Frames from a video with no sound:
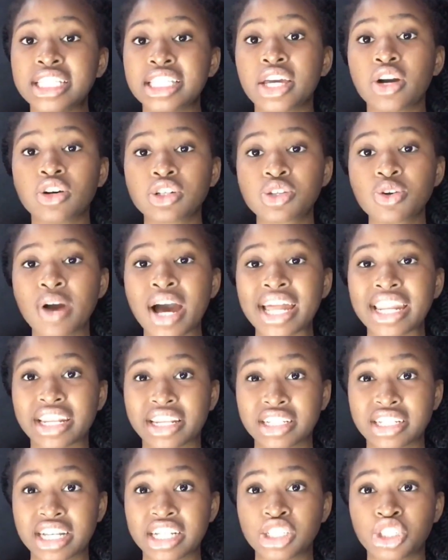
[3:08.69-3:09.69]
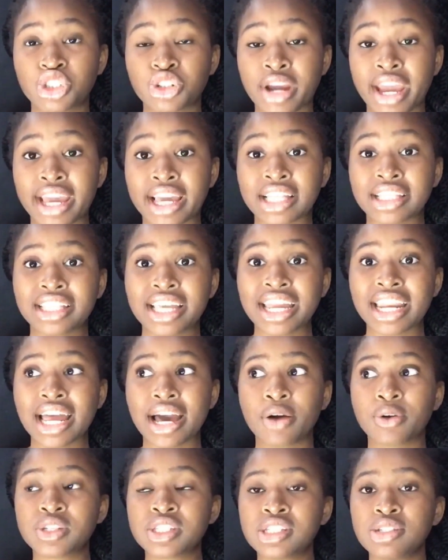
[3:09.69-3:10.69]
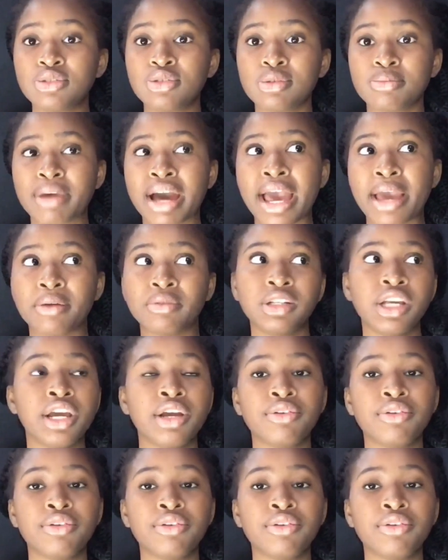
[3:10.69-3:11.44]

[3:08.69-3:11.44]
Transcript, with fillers: we also had another strike then I was still doing my